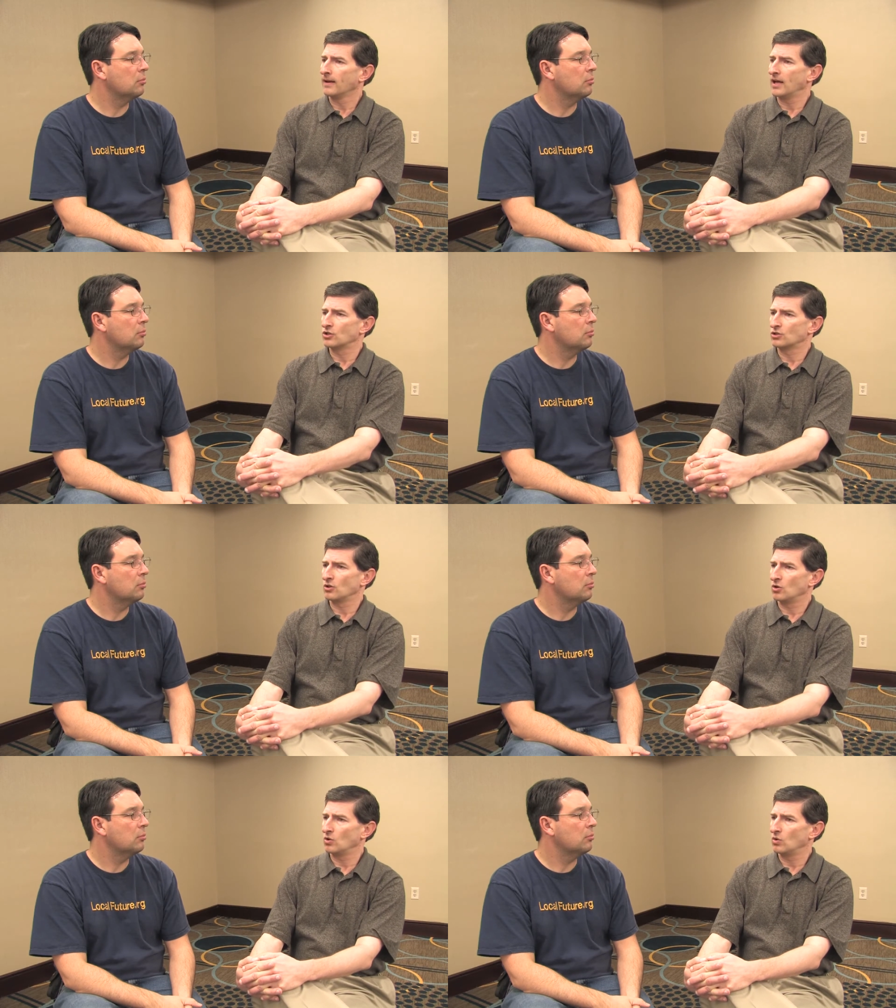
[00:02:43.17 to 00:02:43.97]
Speaker 1: and
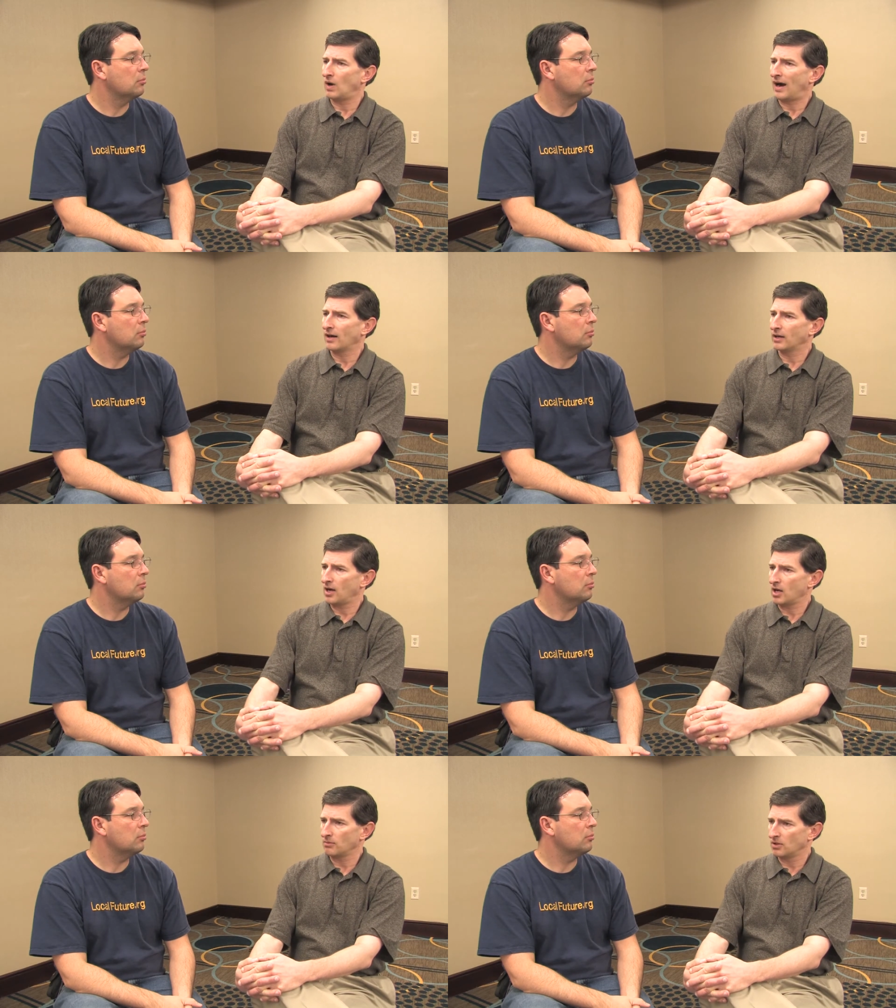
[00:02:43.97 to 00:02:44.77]
so our
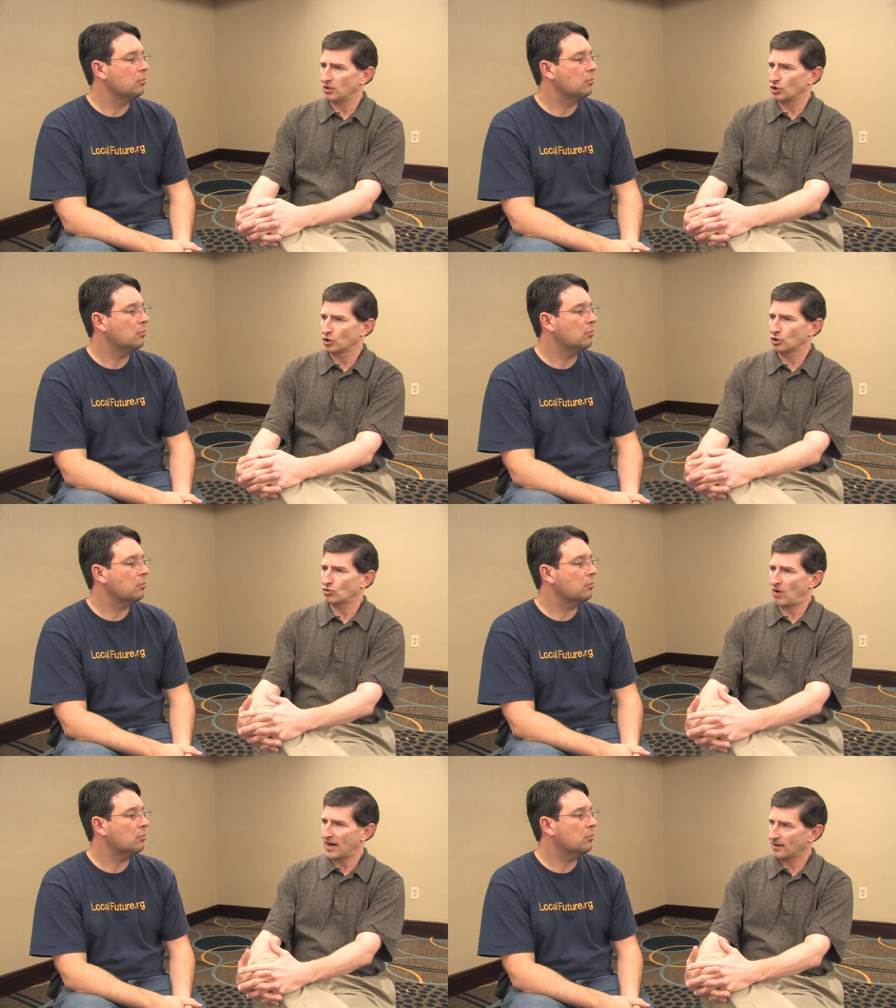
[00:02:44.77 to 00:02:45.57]
economy is
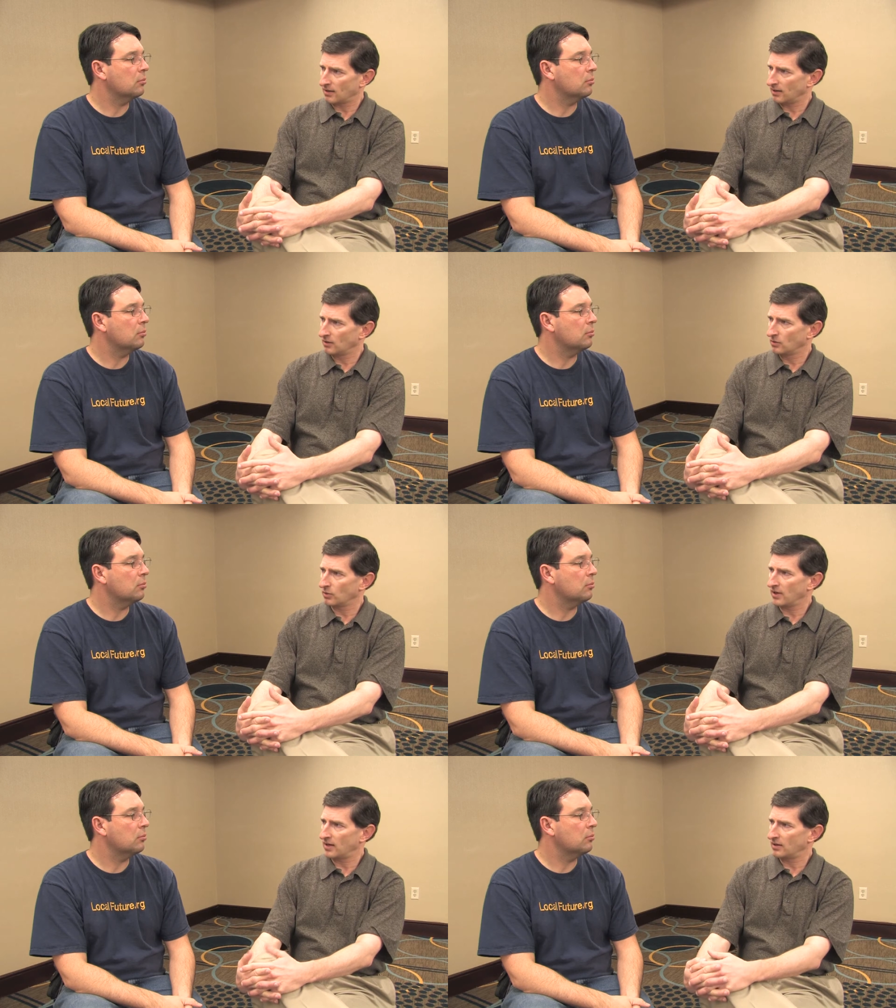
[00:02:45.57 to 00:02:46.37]
strangling
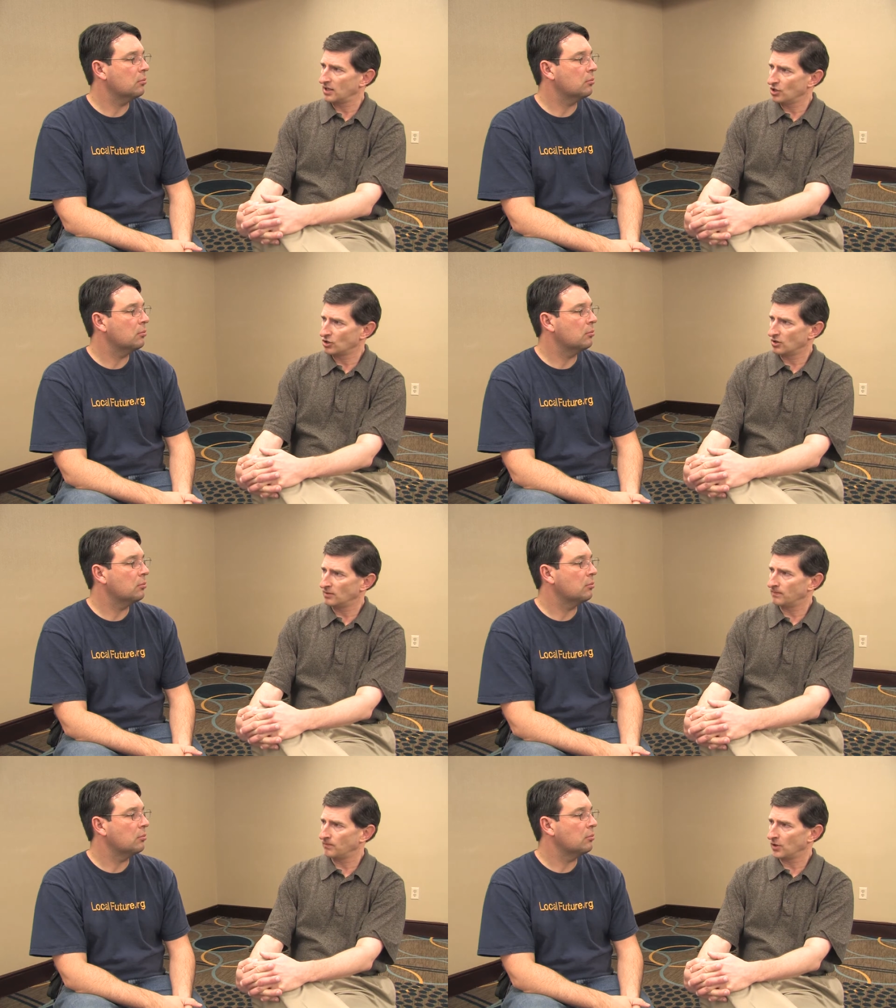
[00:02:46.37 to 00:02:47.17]
without an
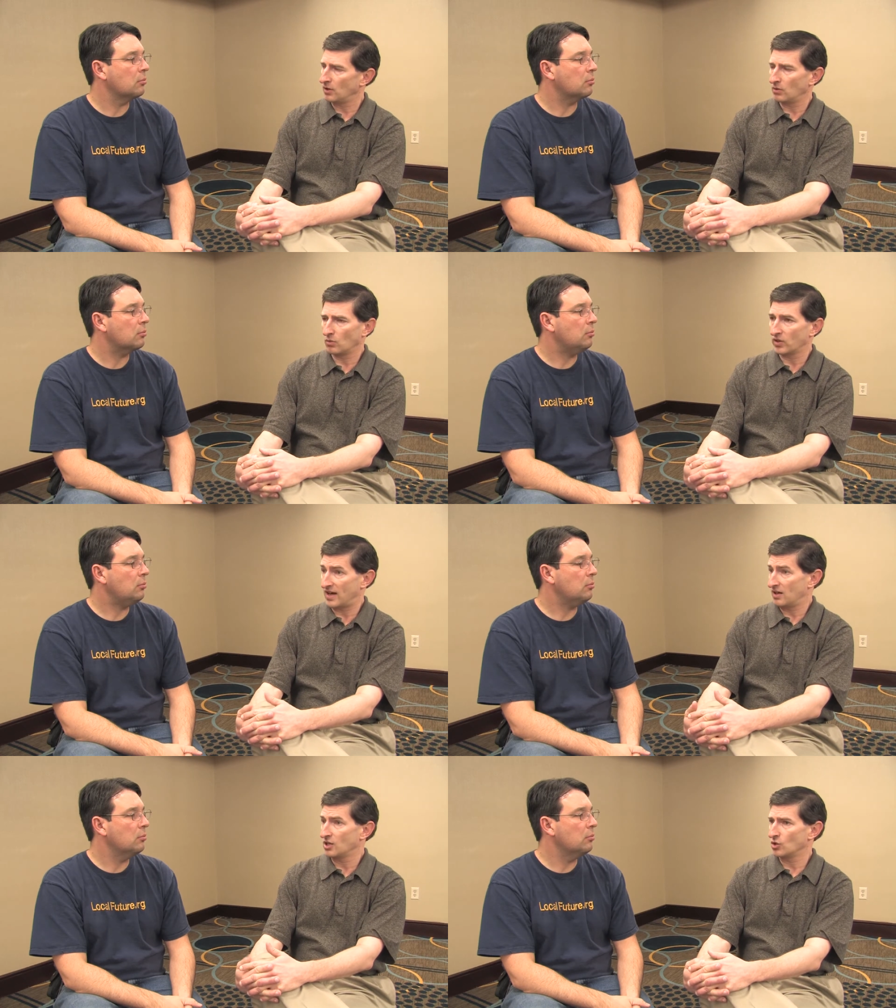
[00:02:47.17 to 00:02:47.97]
easy, you know,
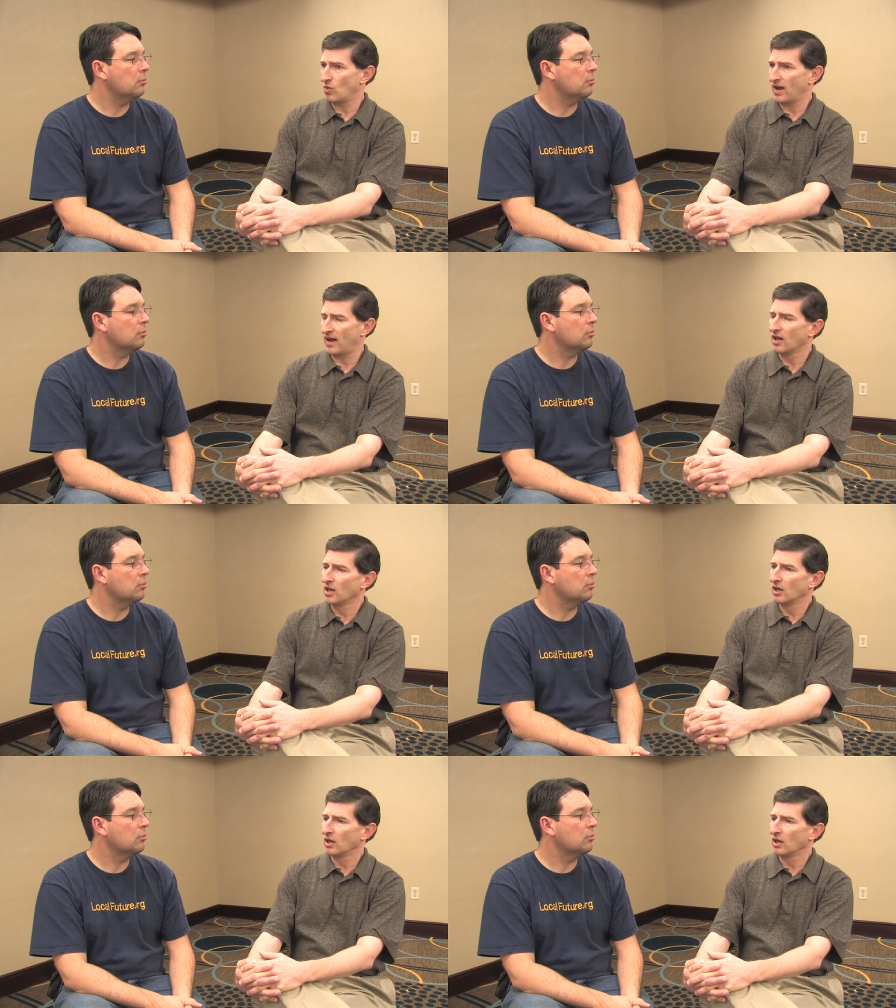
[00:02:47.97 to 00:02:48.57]
without an easy way out.